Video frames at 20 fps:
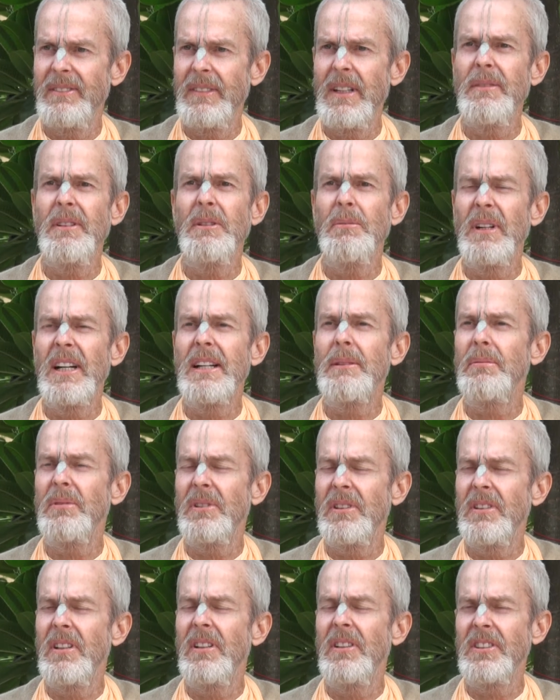Maybe in
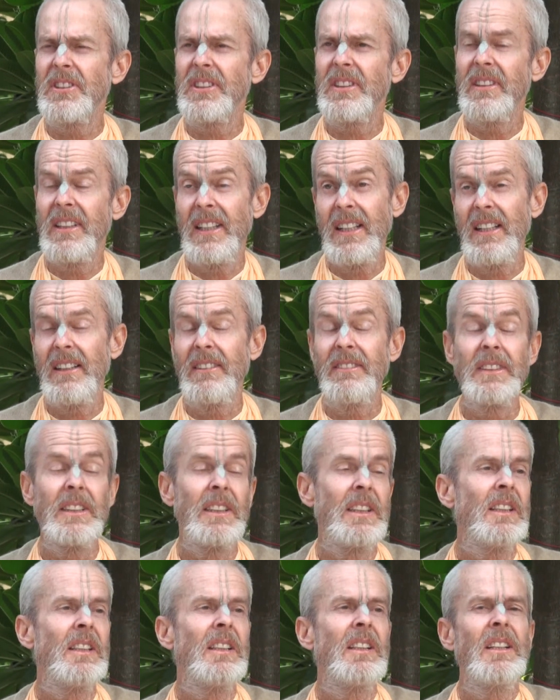Mayapur also they have.
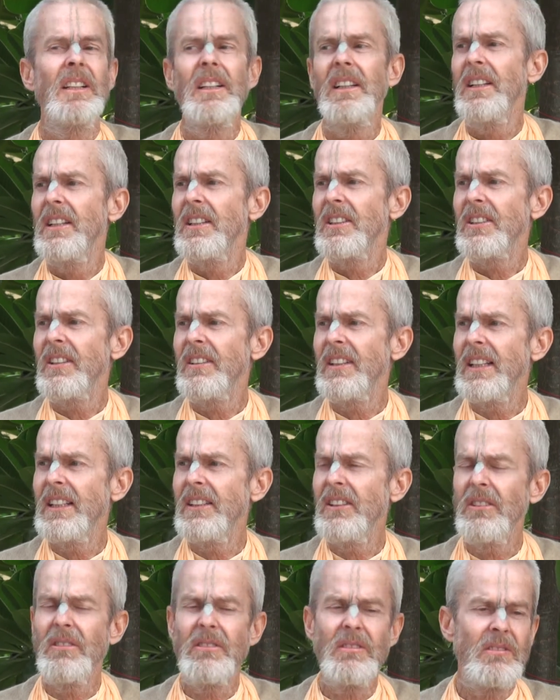So
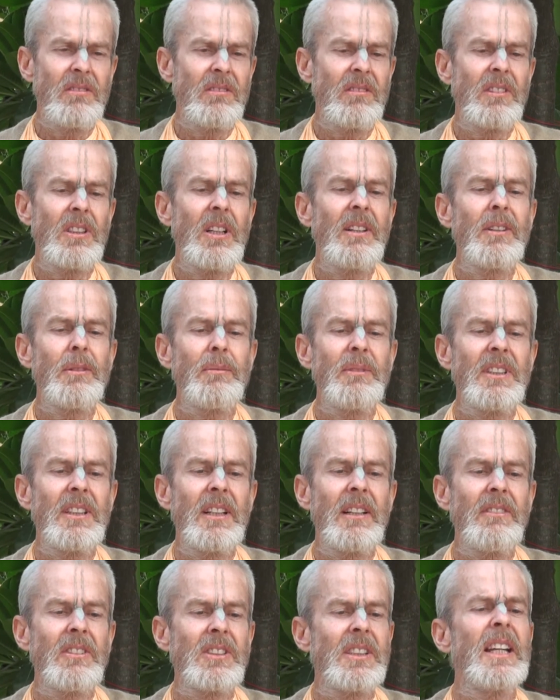then you come to
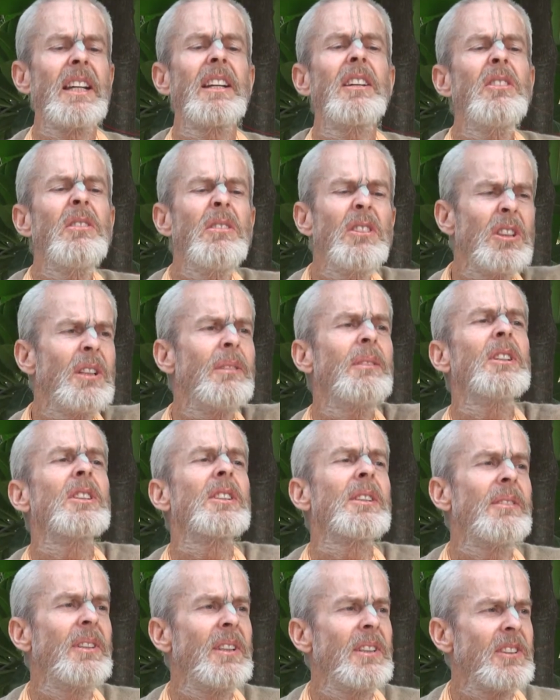Vrindavan and say, hey, could you show me a
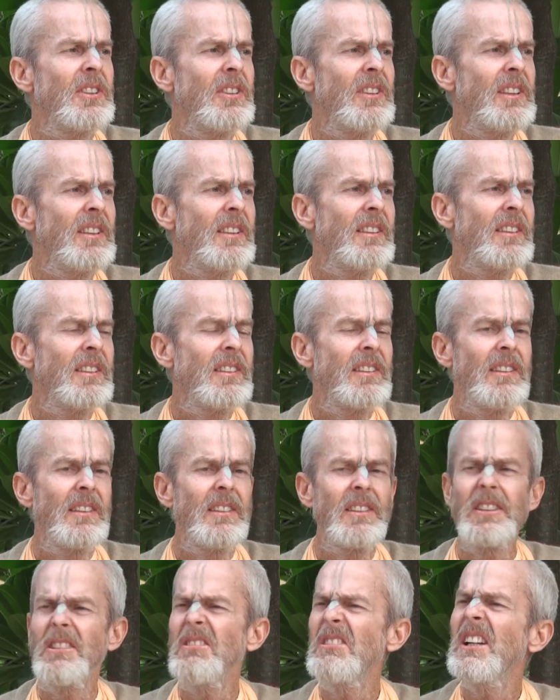tamal tree?
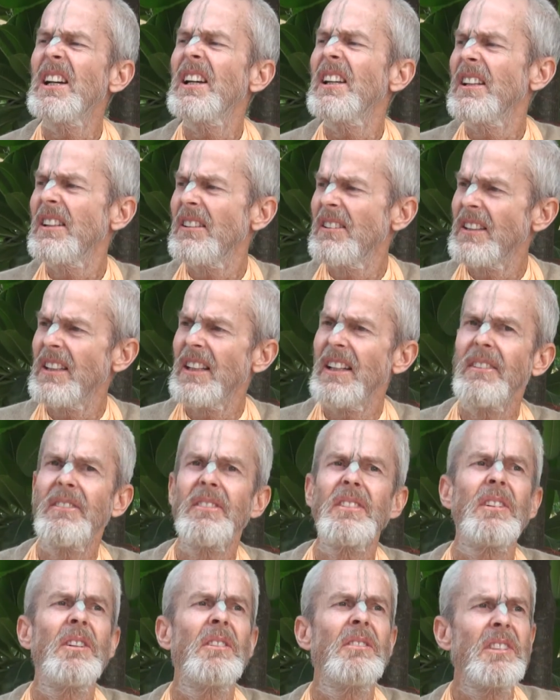I say, yeah, here, I have
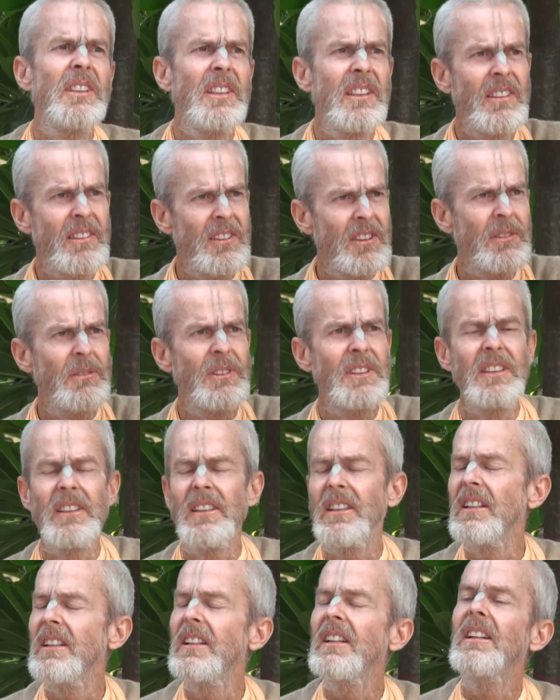it over there, there's one.
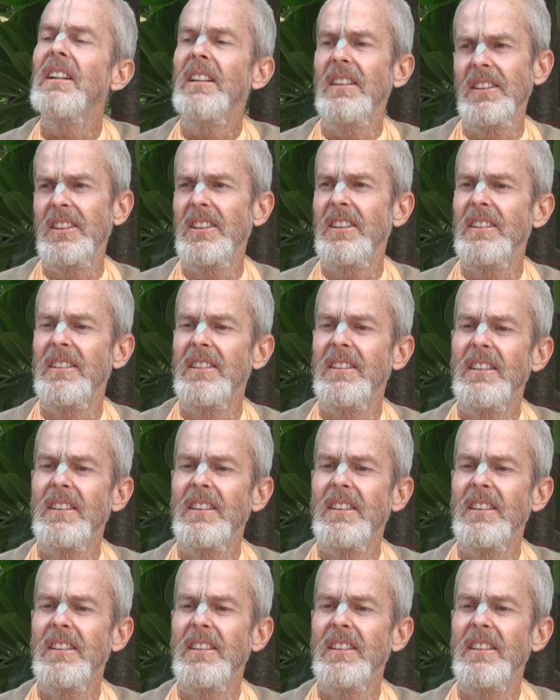Acha.